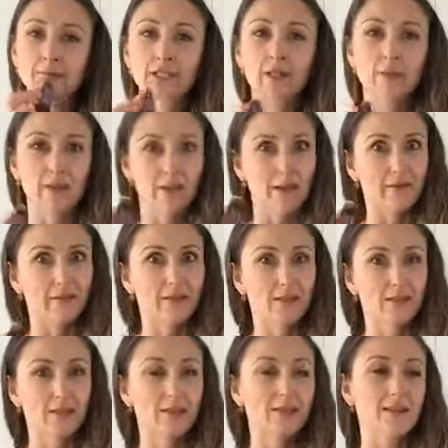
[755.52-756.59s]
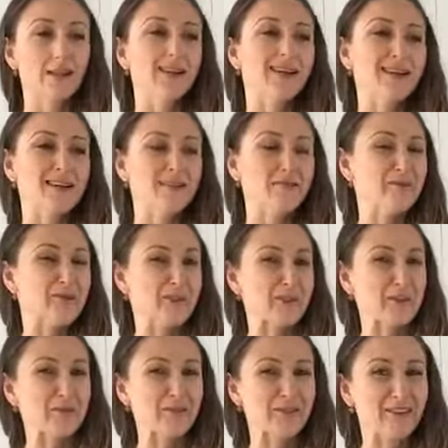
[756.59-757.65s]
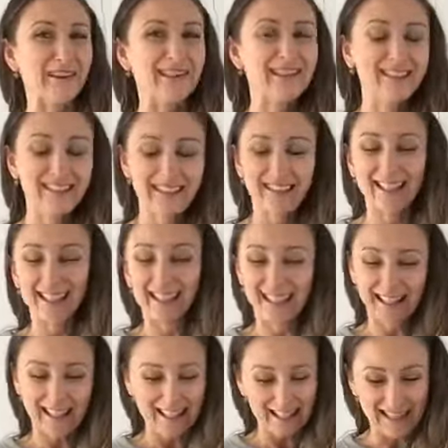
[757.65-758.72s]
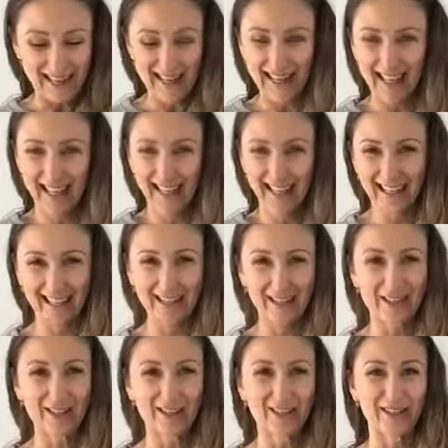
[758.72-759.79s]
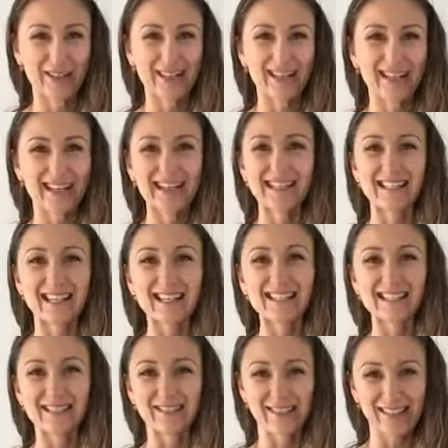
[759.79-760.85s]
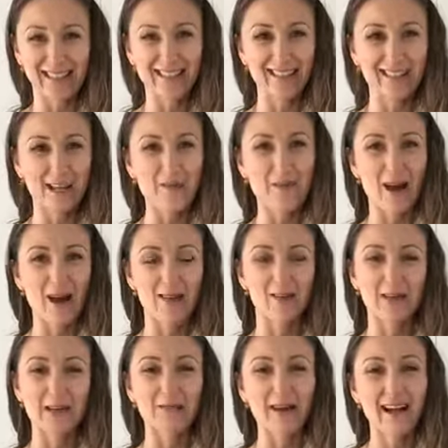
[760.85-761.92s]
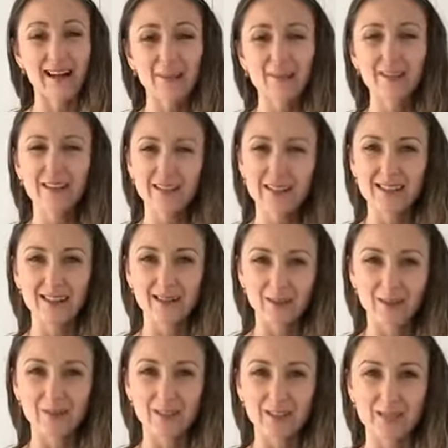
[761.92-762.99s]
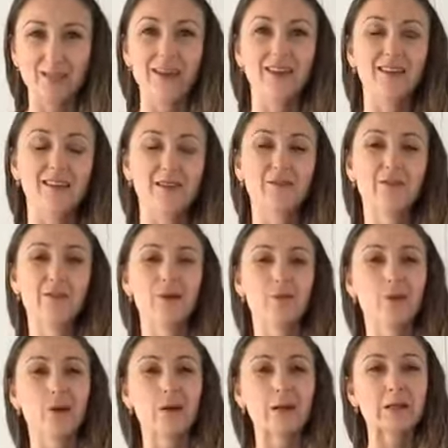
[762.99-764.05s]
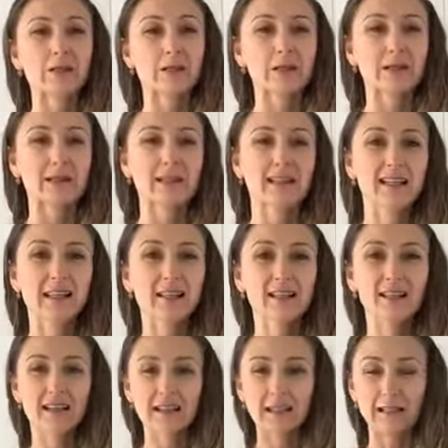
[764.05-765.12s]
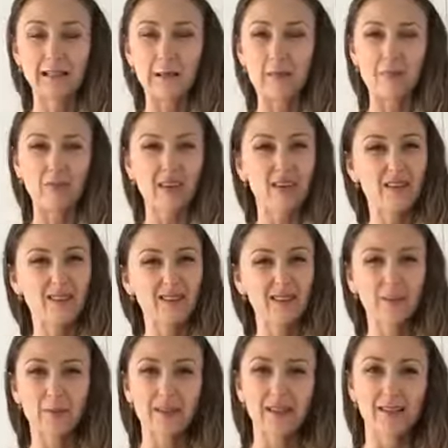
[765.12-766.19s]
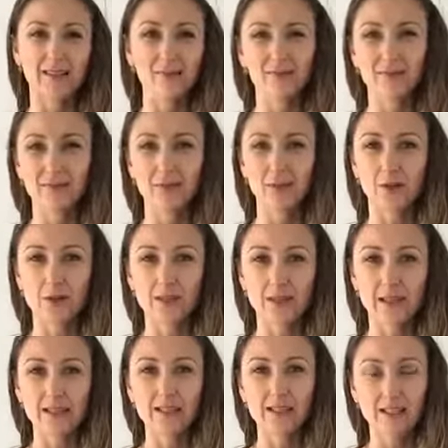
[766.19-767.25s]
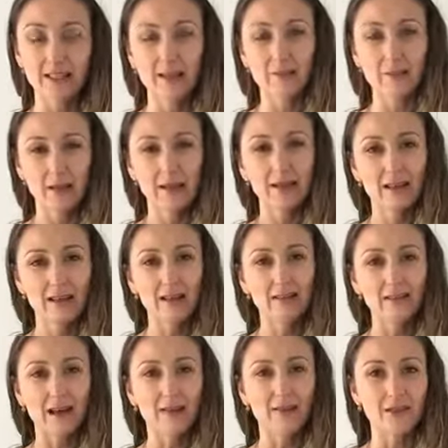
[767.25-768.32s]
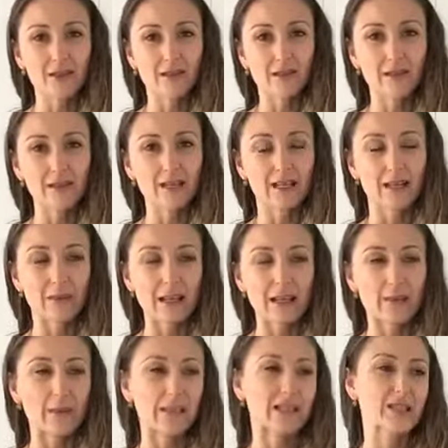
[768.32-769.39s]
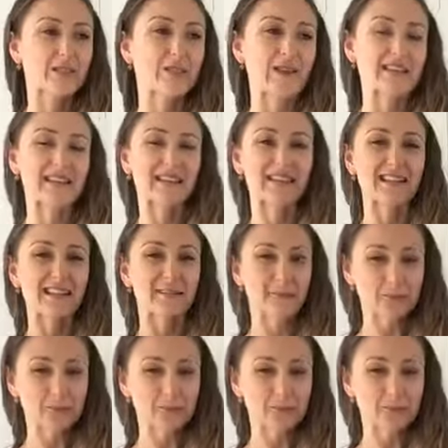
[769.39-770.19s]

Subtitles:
With love, of course, but that'll be fine. And you should get a decent night's sleep out of them, and for yourself as well. If you're prone to a little bit of not great sleep, lavender oil is going to be your best friend there.